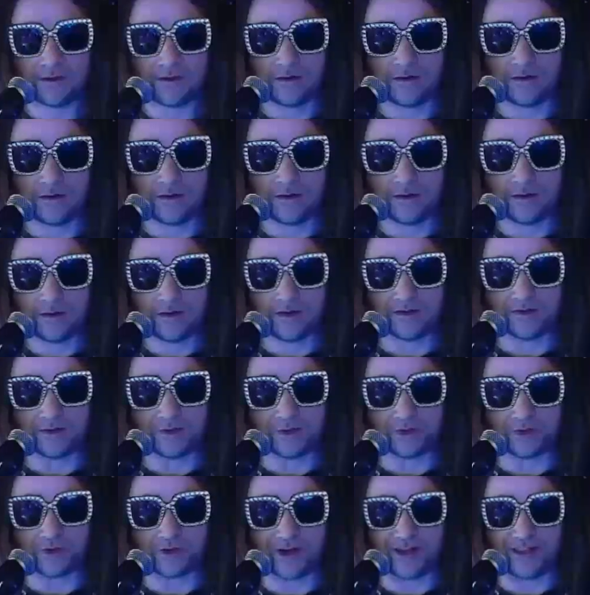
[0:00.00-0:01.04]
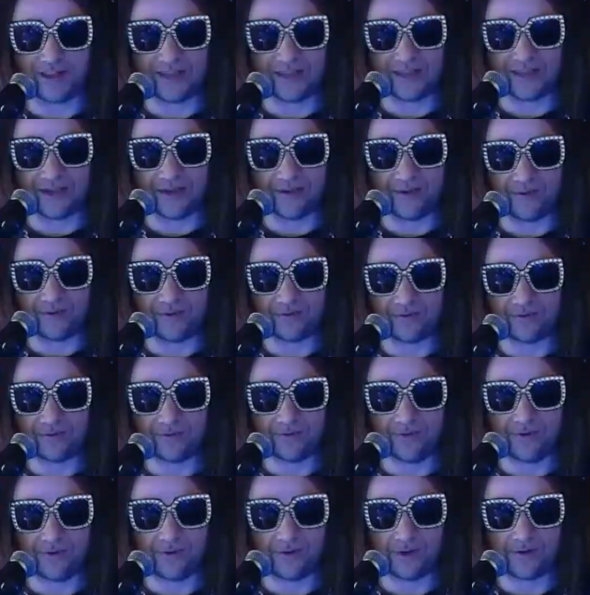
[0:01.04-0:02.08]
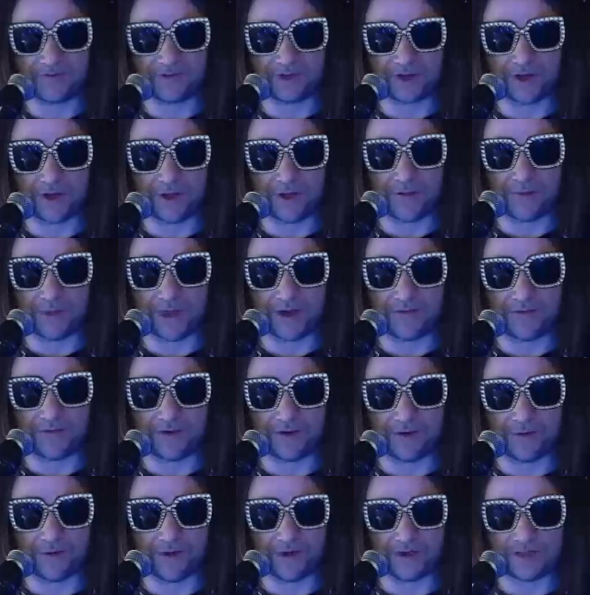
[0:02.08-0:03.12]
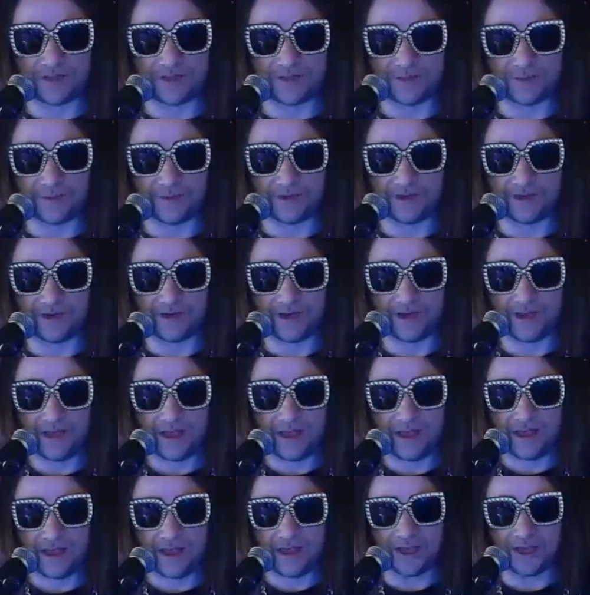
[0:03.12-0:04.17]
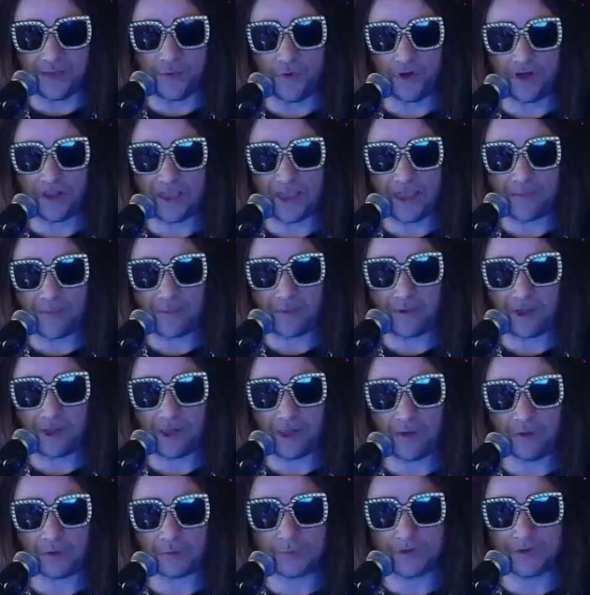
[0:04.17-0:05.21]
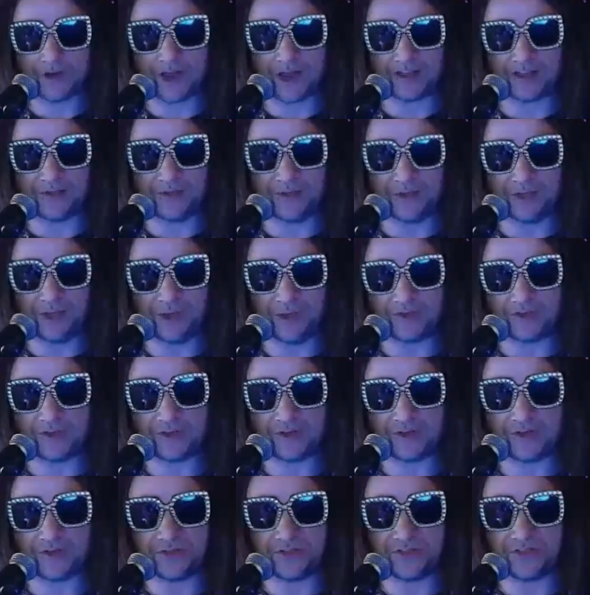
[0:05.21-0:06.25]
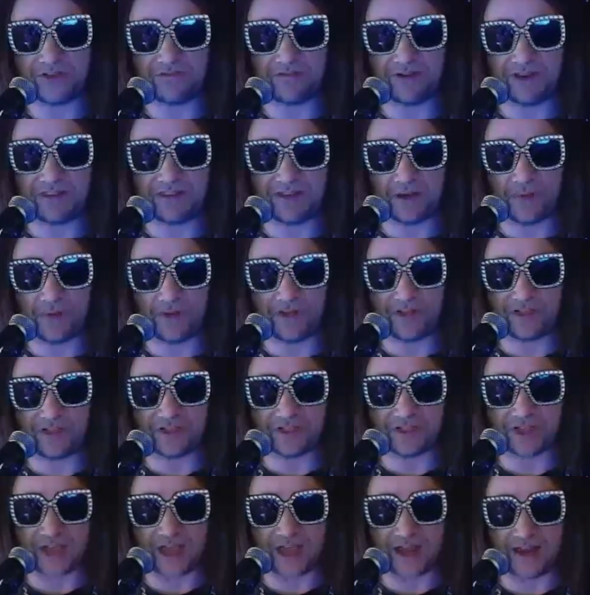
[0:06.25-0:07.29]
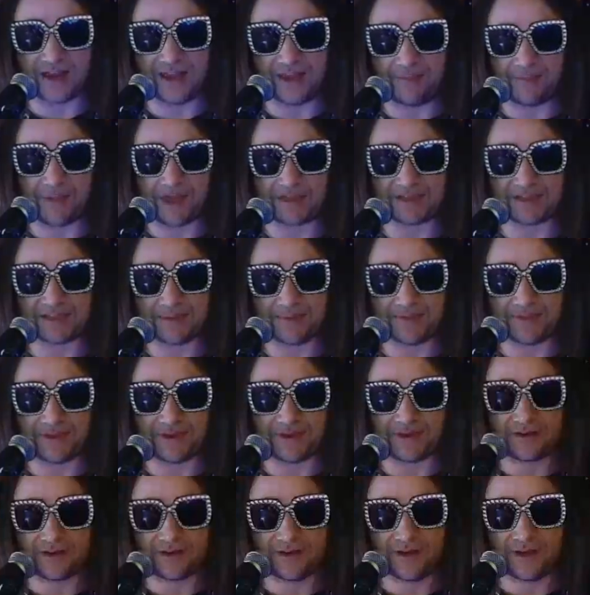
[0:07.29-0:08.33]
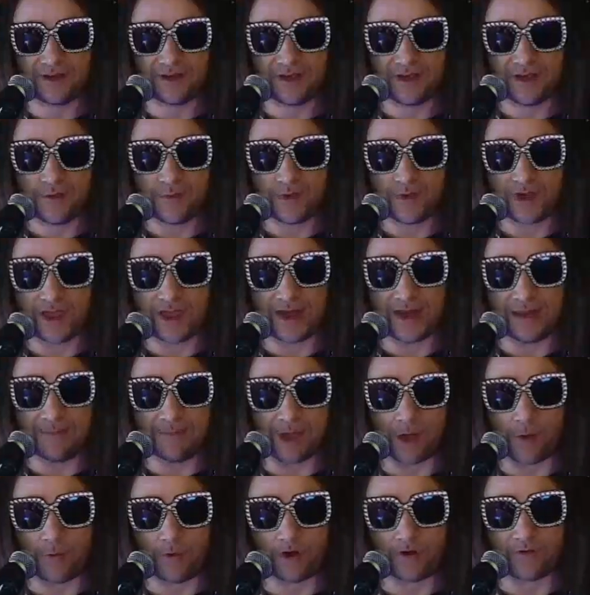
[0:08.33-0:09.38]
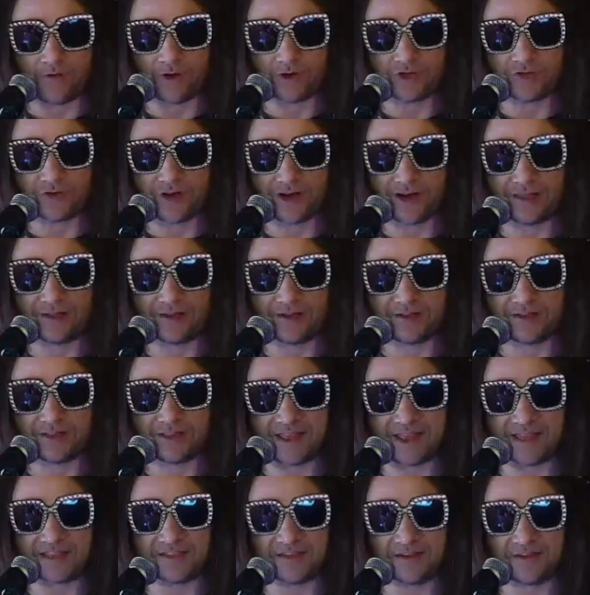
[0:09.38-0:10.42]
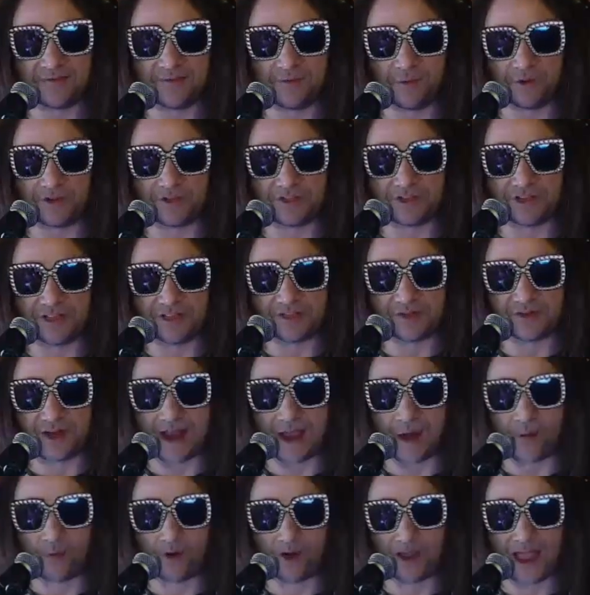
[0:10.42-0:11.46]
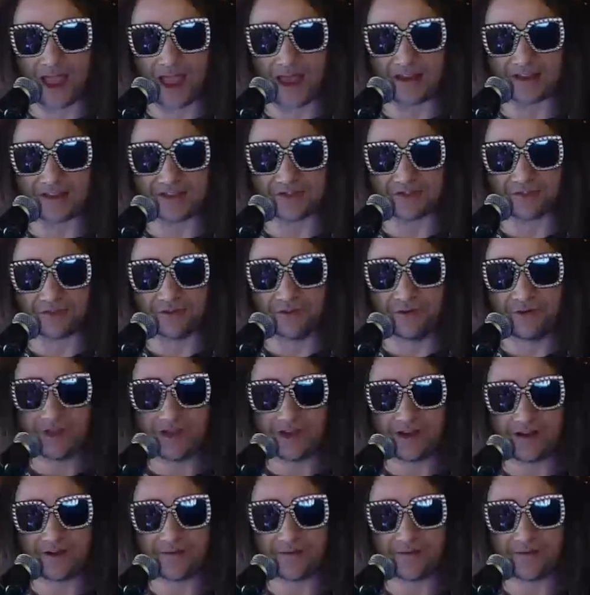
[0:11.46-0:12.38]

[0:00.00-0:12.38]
because they're trailing you. You don't have to call them that if you don't want to, and you want to keep them close, but not too close, because you see right there, we just got hit by something. We got hit by one of our trailers, and that's unfortunate. So now we're kind of screwed here.